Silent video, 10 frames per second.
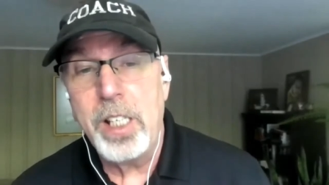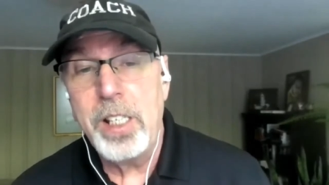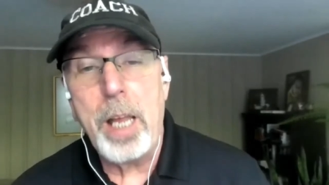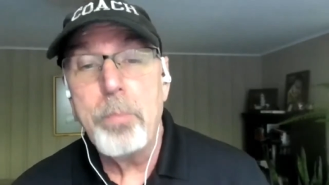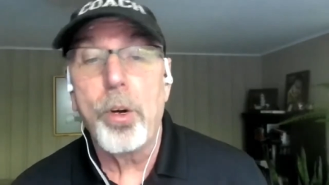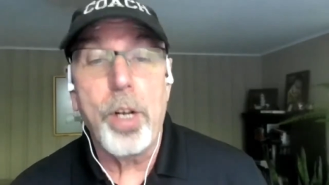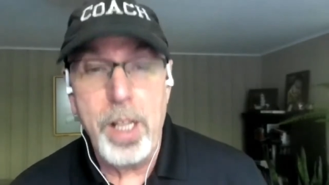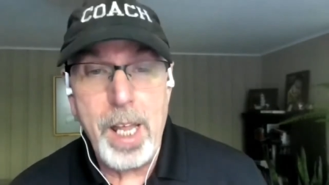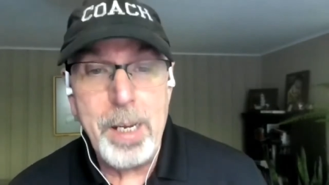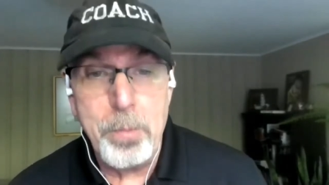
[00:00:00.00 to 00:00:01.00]
that they
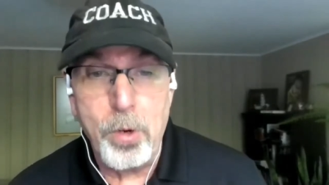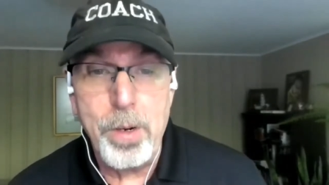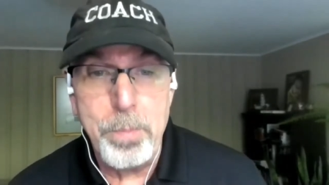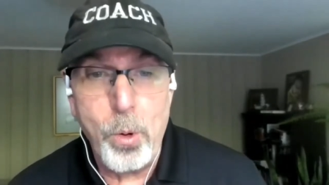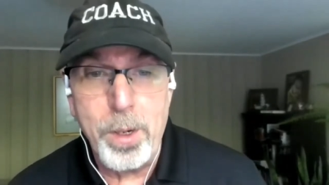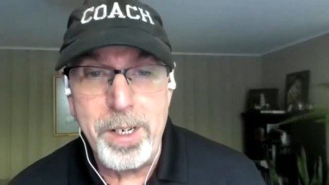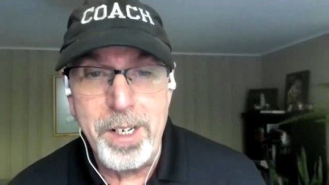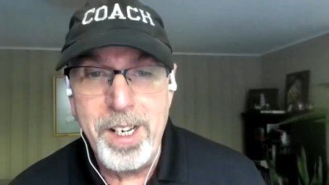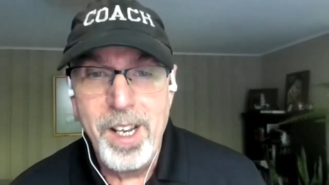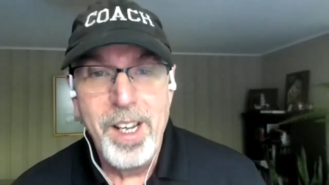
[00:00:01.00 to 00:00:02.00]
proclaim are important,